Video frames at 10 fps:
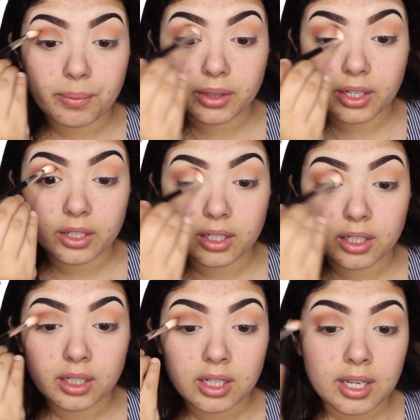but
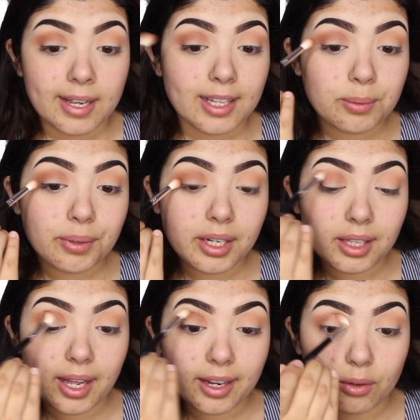it's pretty
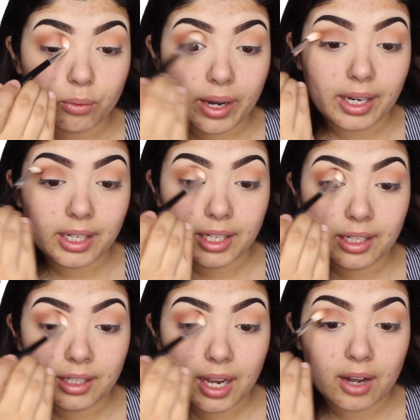like
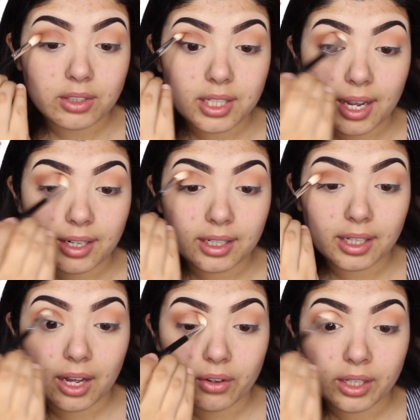rainy outside and
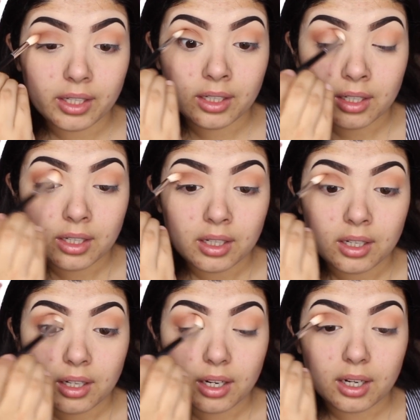cloudy.
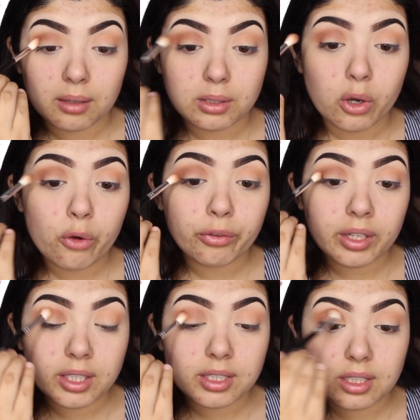So
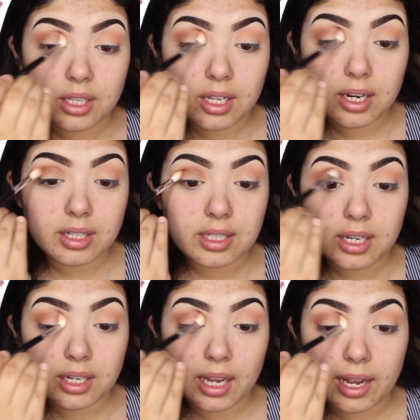hopefully in
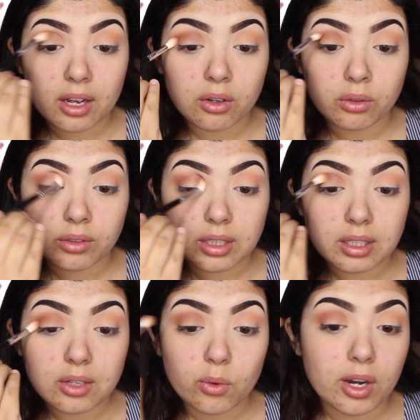San Diego
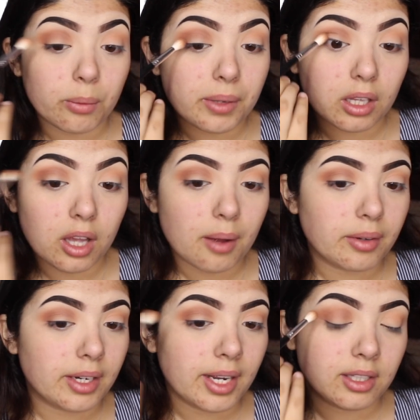it'll be a
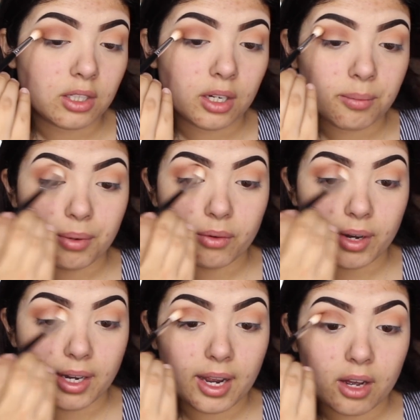lot nicer, but
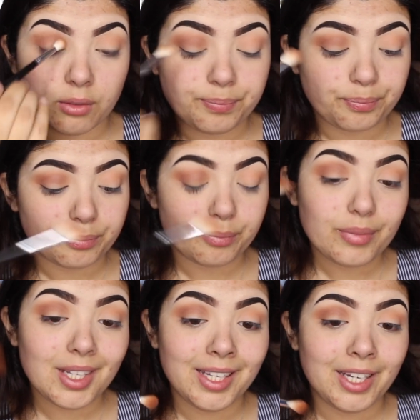right now
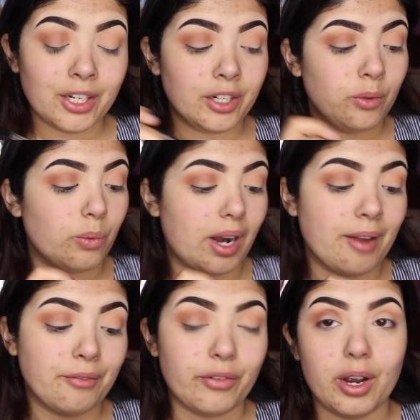here where
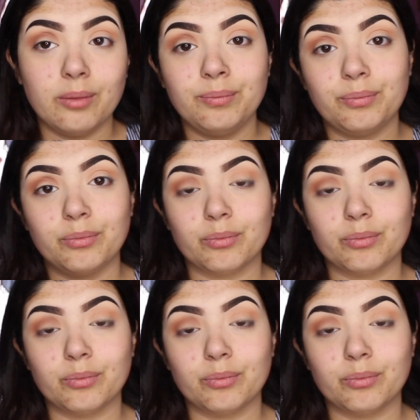I'm from,